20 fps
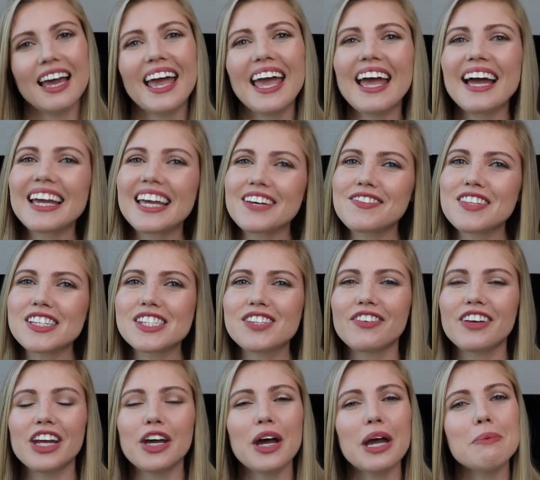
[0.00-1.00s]
And give this
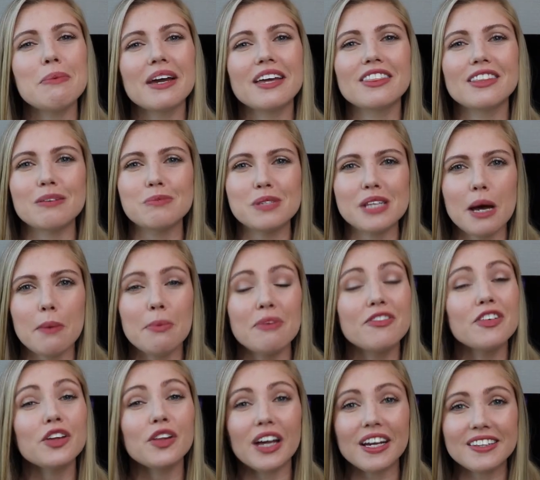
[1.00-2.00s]
video a big thumbs up
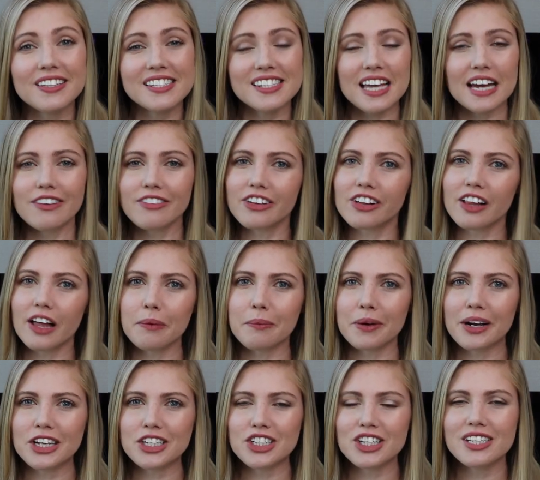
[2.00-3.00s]
if you like these kind of
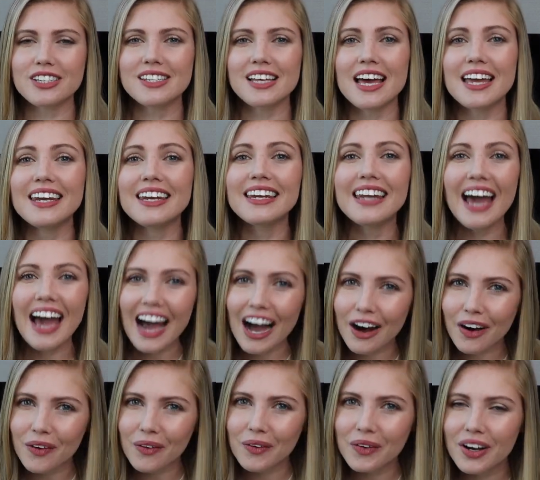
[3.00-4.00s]
collaborations. And
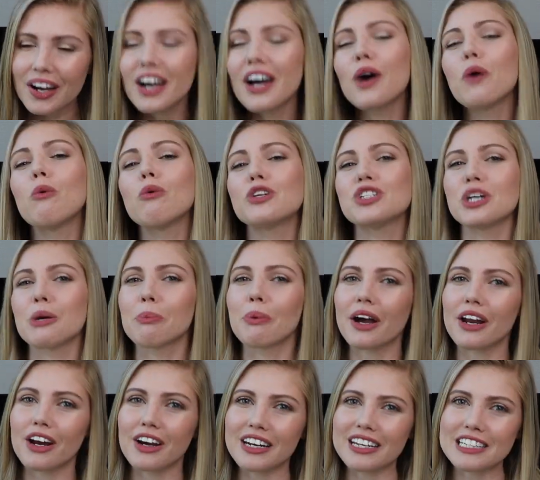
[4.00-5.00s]
now, we'll jump
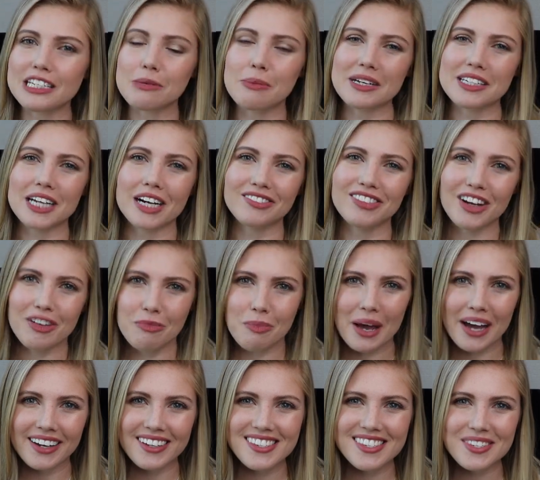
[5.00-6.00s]
right on into my top 5
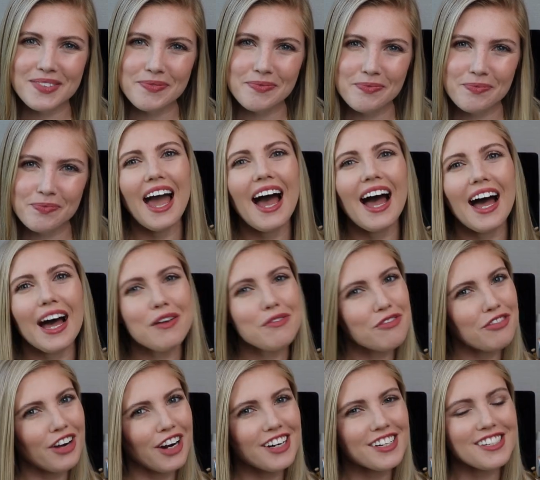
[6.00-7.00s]
picks.
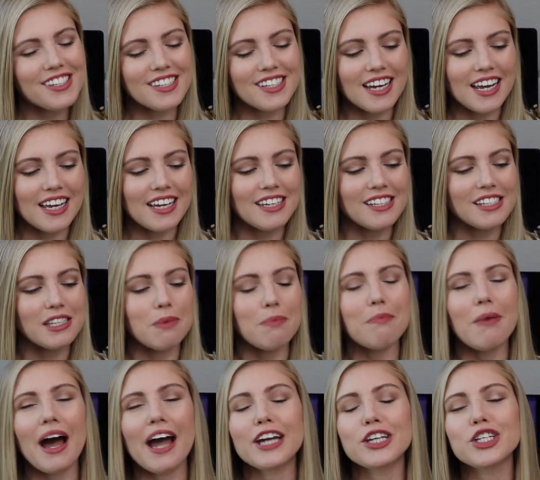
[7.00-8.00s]
Up first is
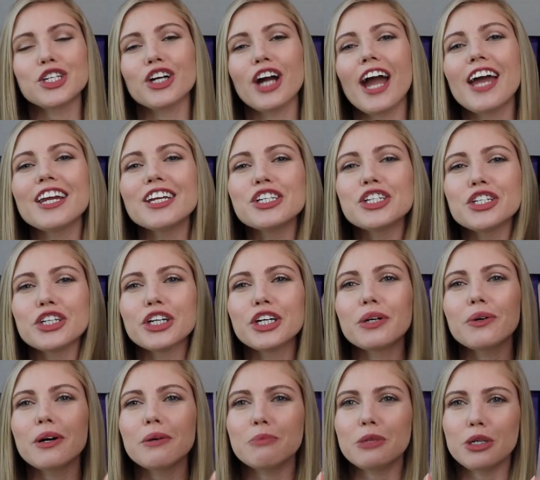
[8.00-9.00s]
my tried and
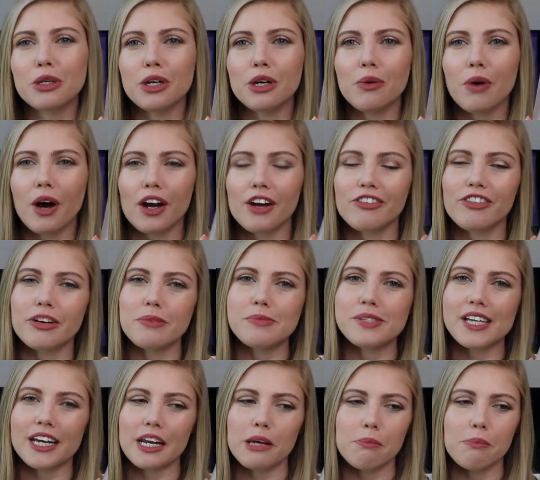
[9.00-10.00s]
true beauty water from
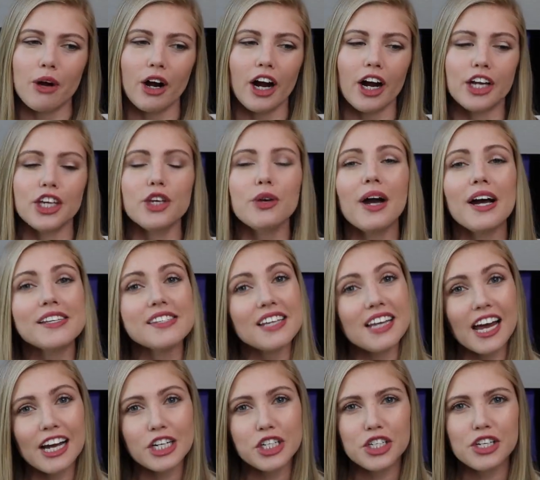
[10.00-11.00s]
Sun and Park. You guys can
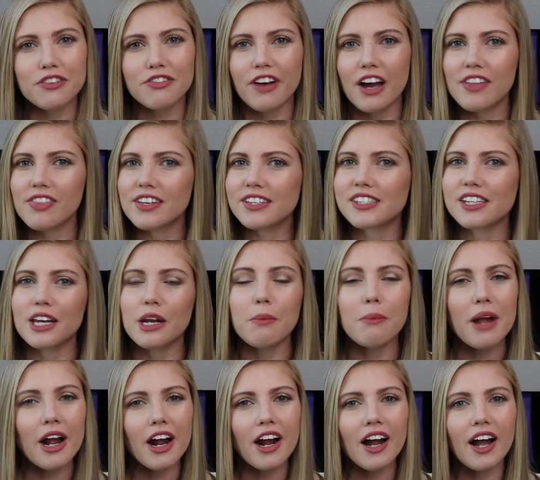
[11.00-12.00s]
actually find this in
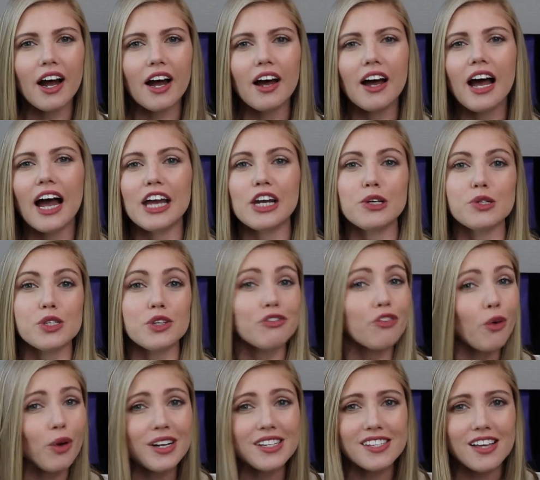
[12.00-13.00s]
America. I know
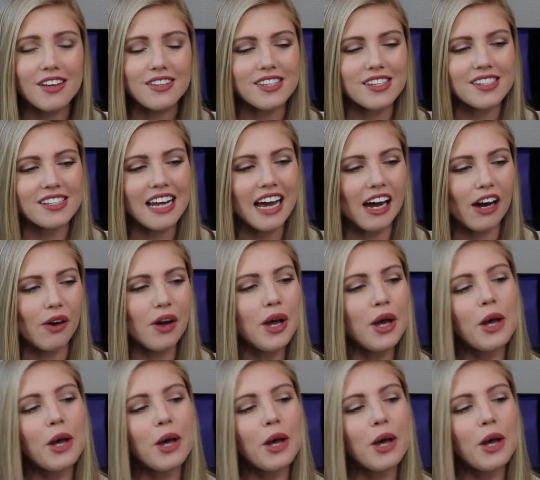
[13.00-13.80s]
Sephora sells this now.